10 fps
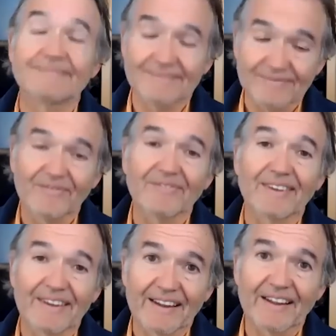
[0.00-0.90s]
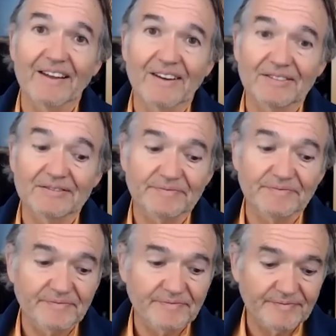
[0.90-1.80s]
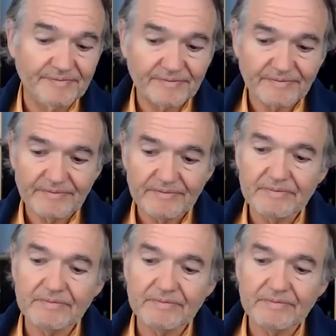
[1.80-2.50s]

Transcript: you know, it's a it's a broader crisis.